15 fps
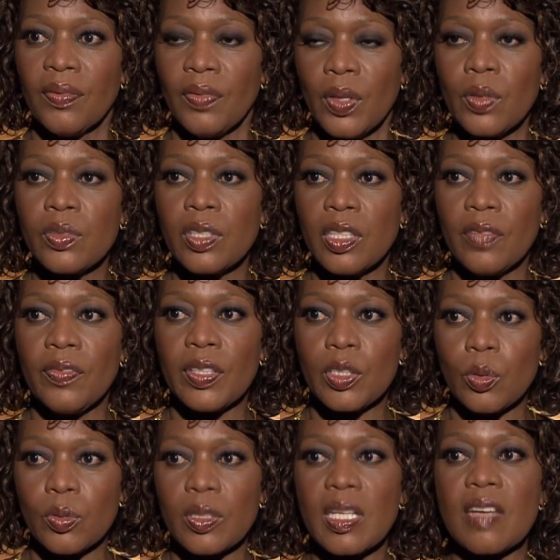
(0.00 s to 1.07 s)
those
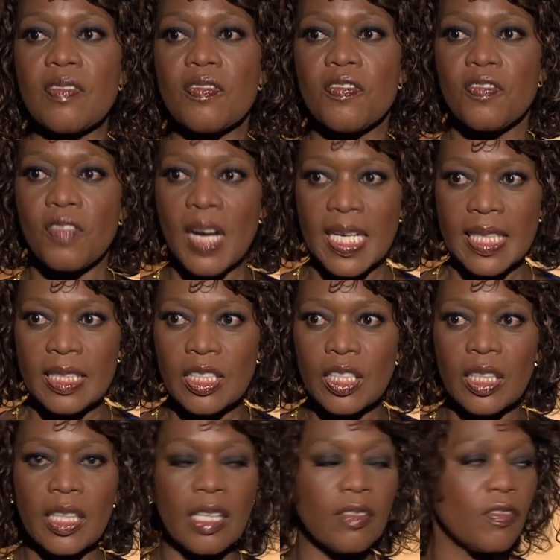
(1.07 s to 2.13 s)
individuals that fight
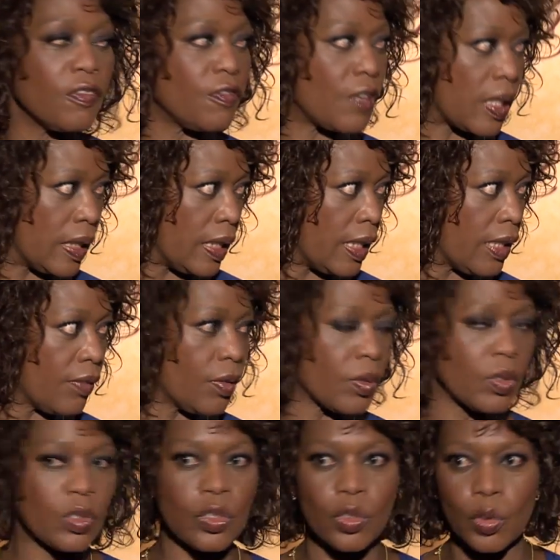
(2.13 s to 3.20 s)
to get funding for
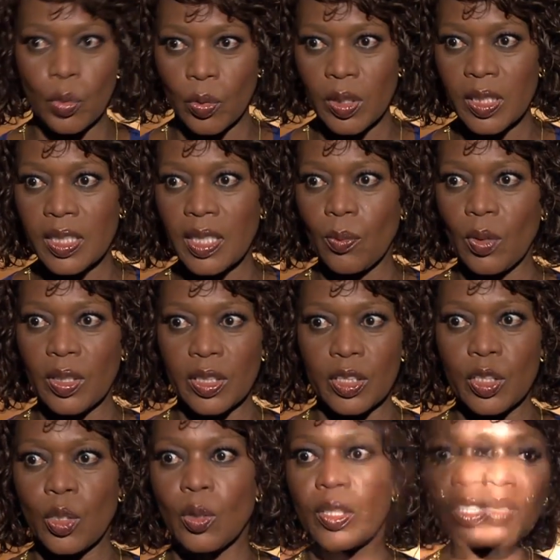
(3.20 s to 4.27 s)
the stories they want to get
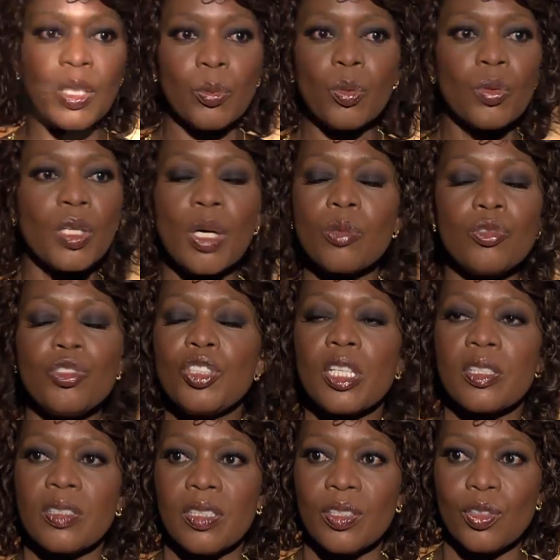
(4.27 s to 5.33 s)
told, it will go
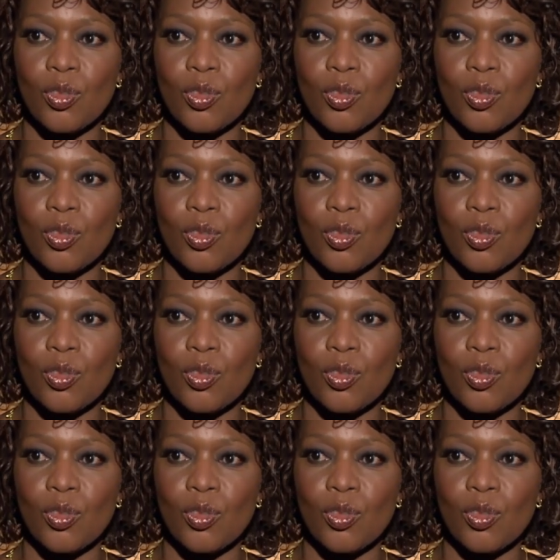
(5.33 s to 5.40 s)
just as